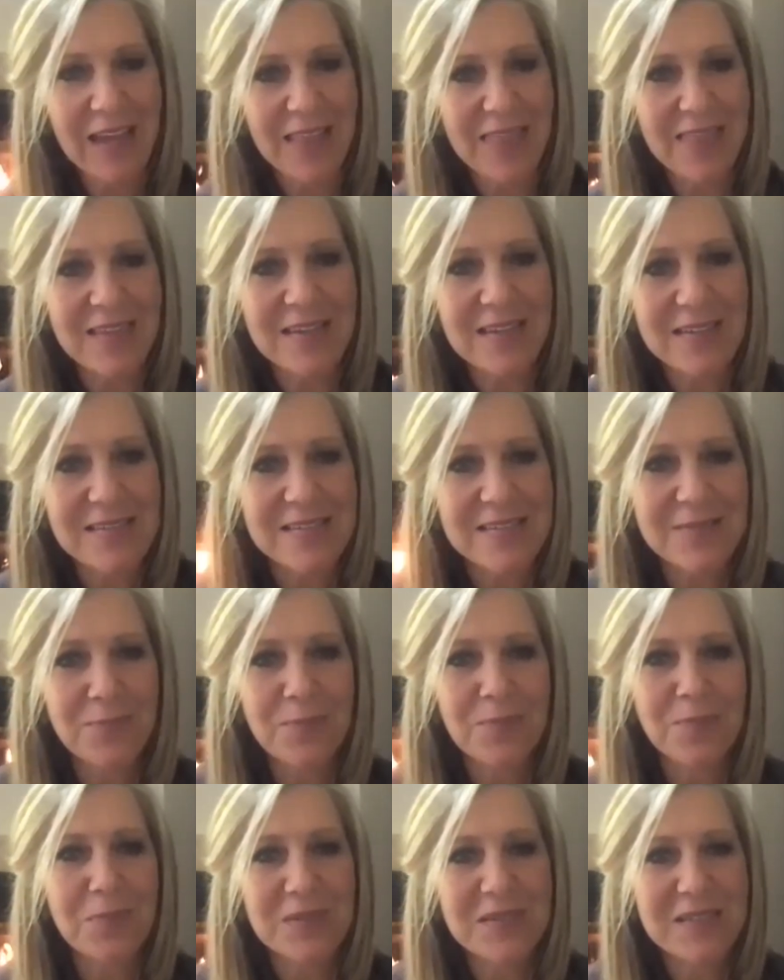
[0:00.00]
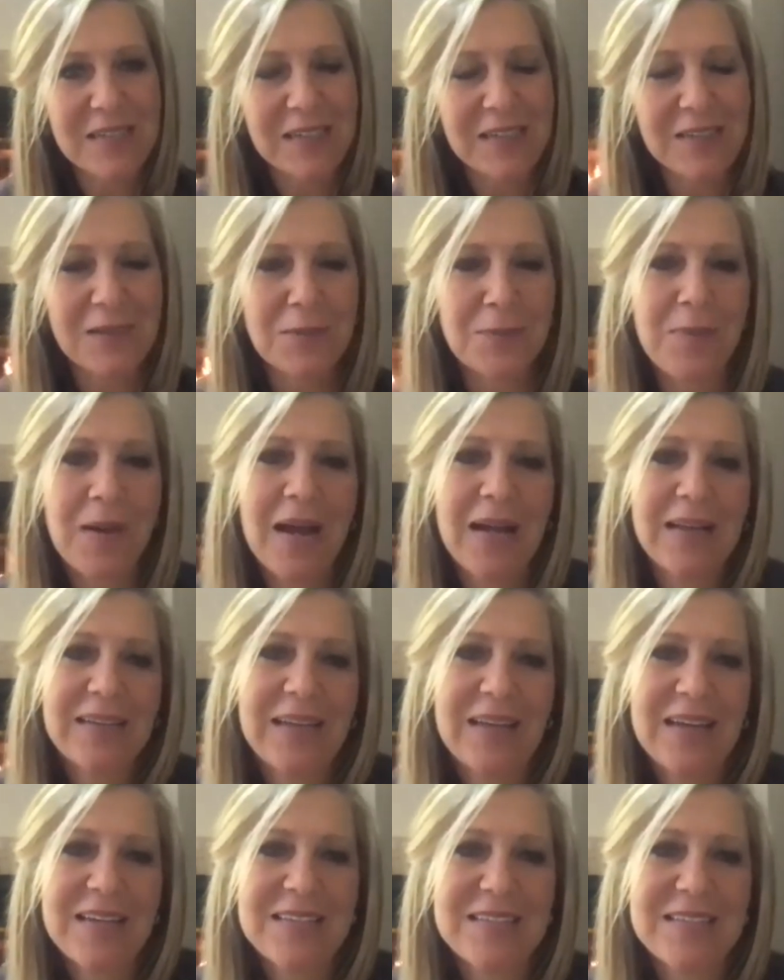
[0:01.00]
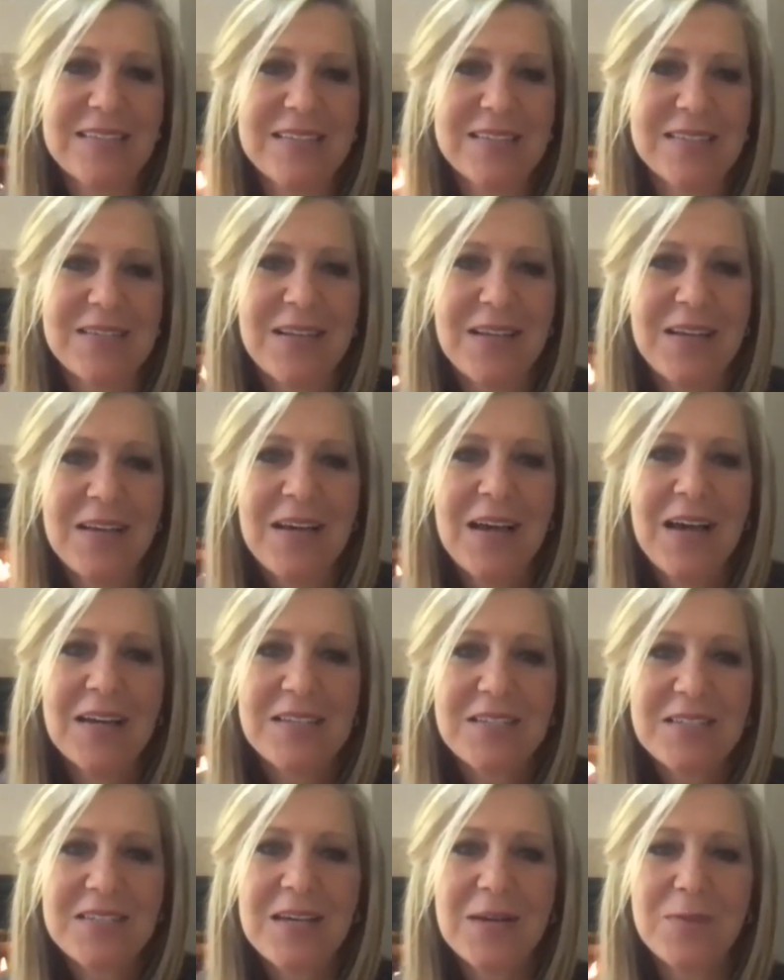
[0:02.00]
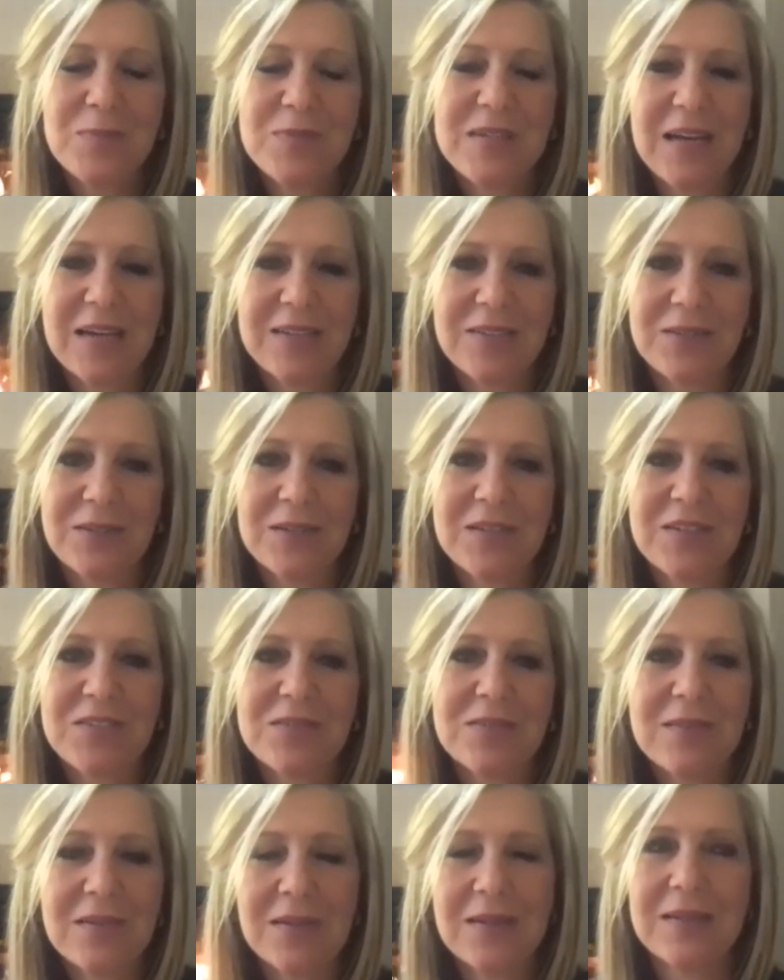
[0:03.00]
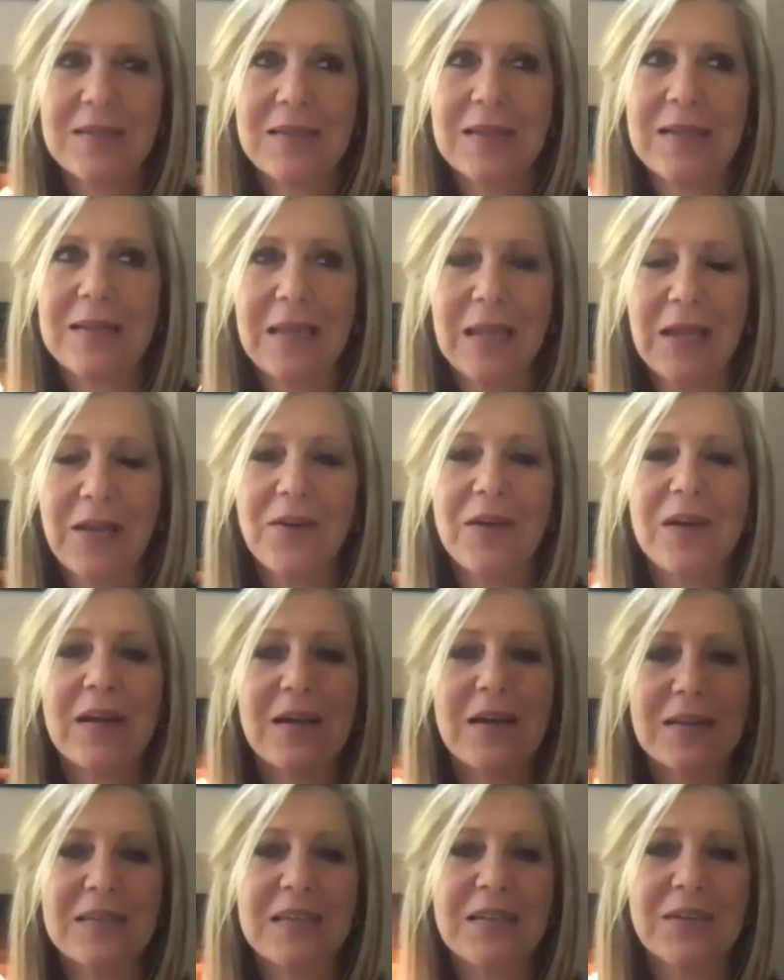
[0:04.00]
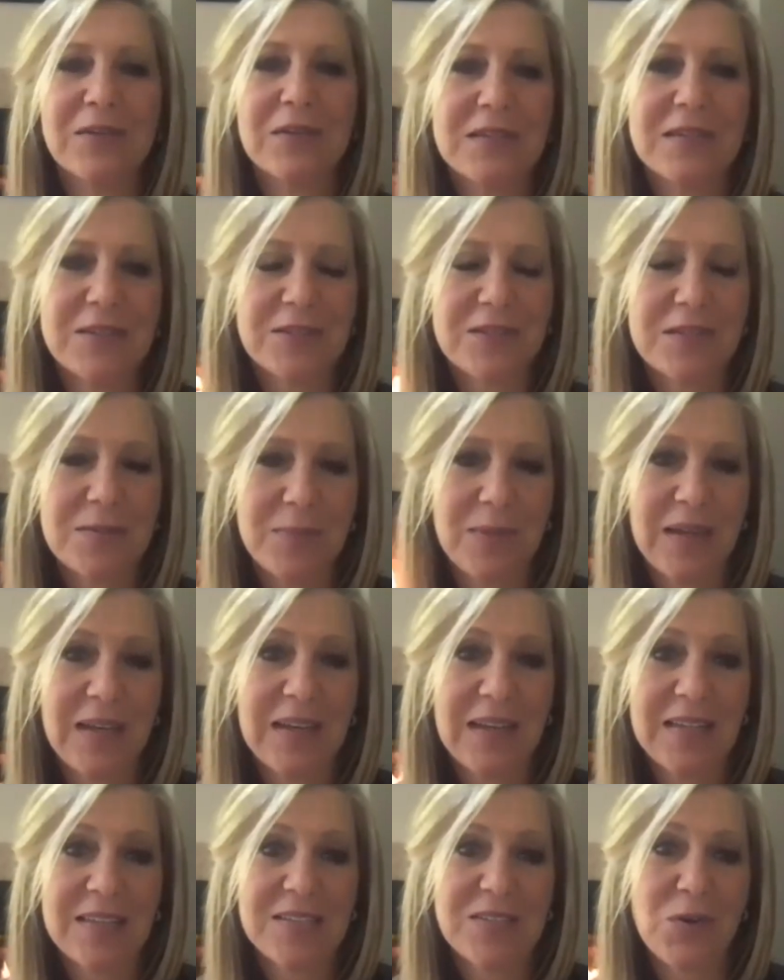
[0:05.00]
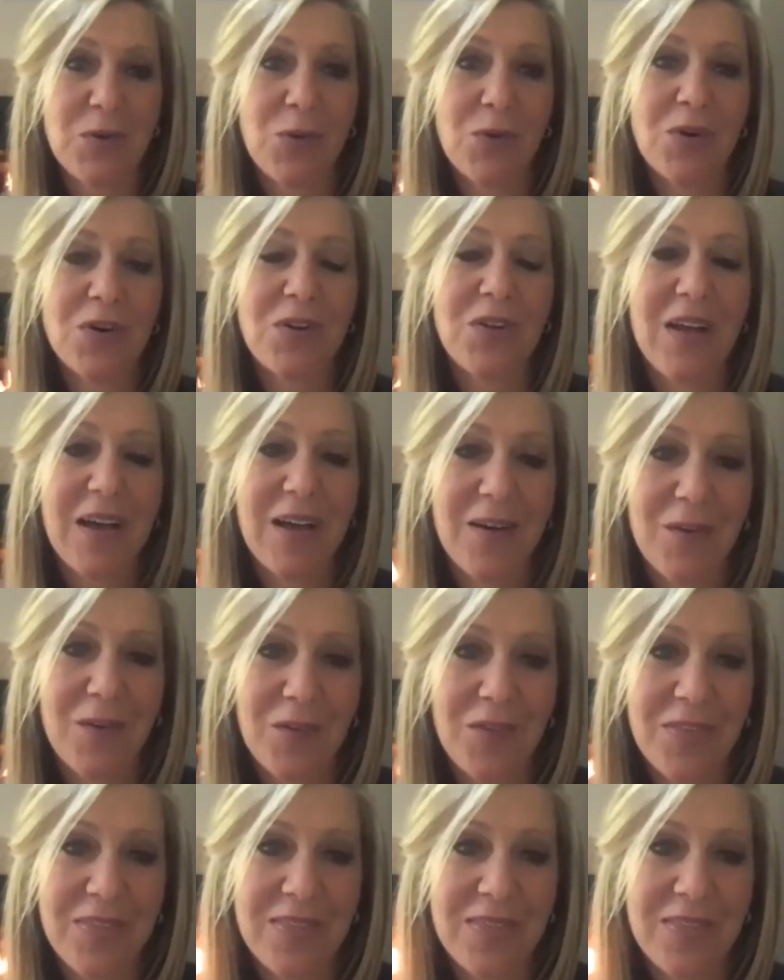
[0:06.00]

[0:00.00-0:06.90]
And this particular podcast is a subject or an area near and dear to me. It's oral health.